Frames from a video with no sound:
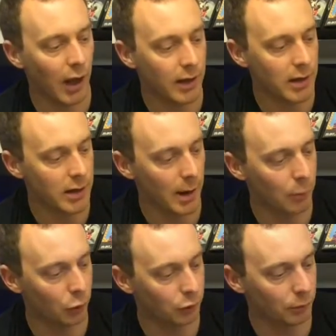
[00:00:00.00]
and I
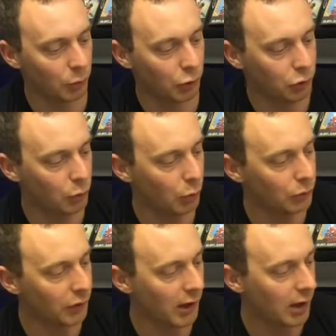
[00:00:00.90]
put some money
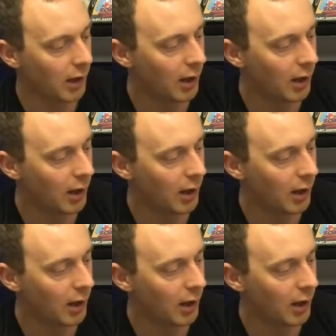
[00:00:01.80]
towards it.